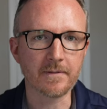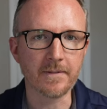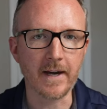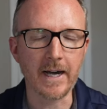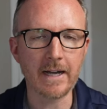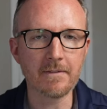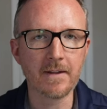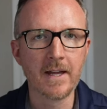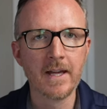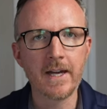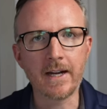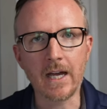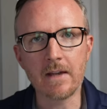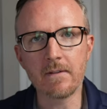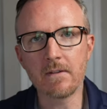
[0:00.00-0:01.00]
5,
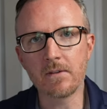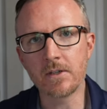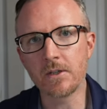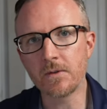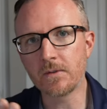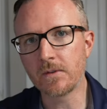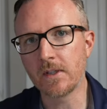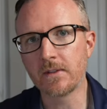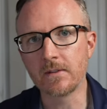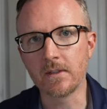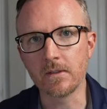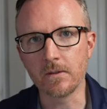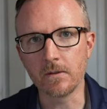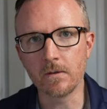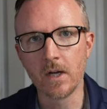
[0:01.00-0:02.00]
and I've even used this
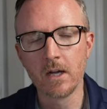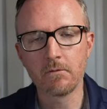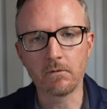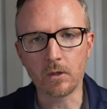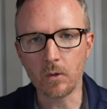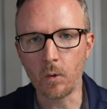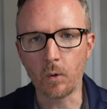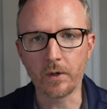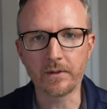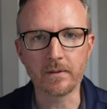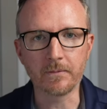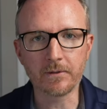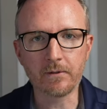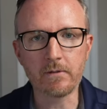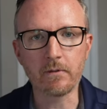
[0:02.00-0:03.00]
to record
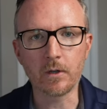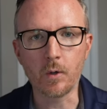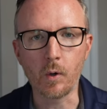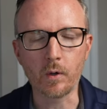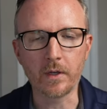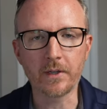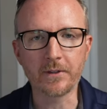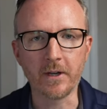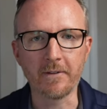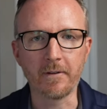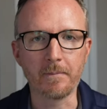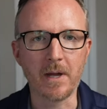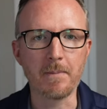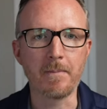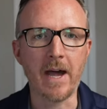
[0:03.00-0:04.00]
some screen recordings off of
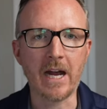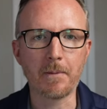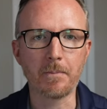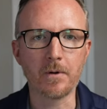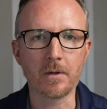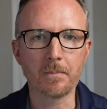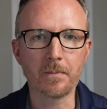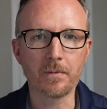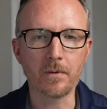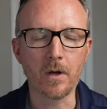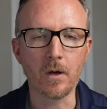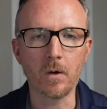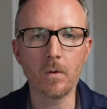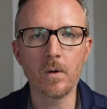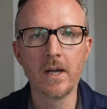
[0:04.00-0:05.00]
my MacBook
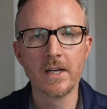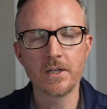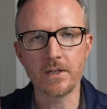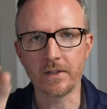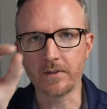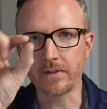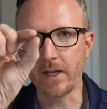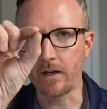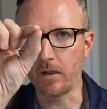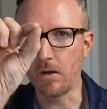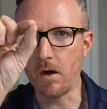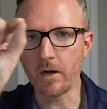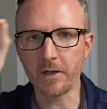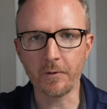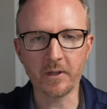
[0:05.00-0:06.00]
Pro. Just get a
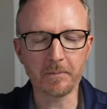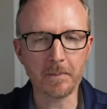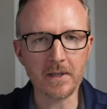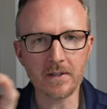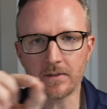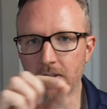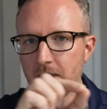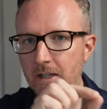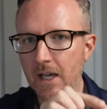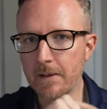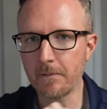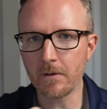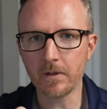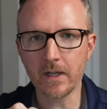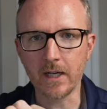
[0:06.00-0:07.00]
long USB-C
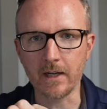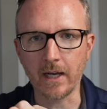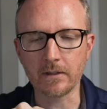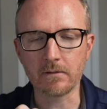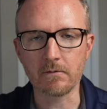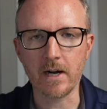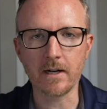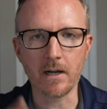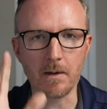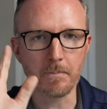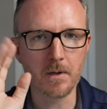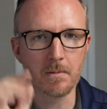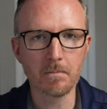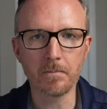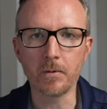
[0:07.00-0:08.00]
cable, connect it right
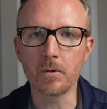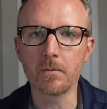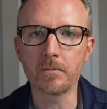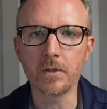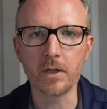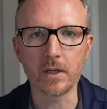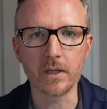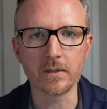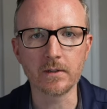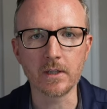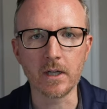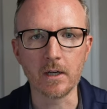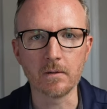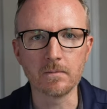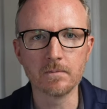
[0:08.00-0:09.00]
up, boom, you're good to
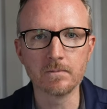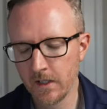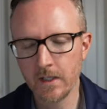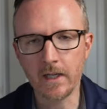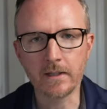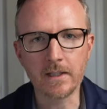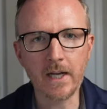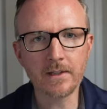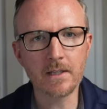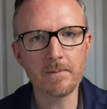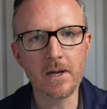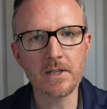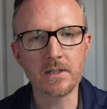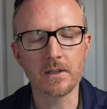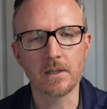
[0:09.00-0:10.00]
go. And not to
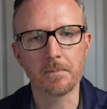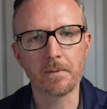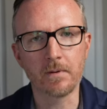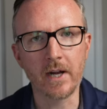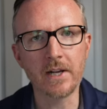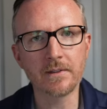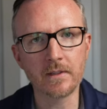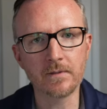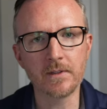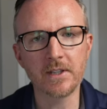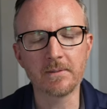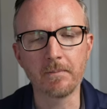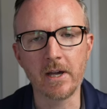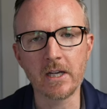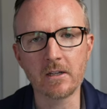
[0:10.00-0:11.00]
mention the price of
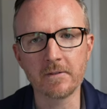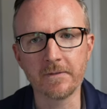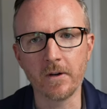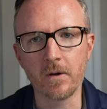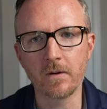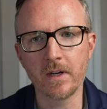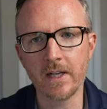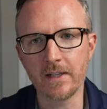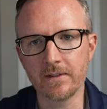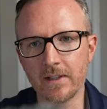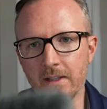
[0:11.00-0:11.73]
this microphone is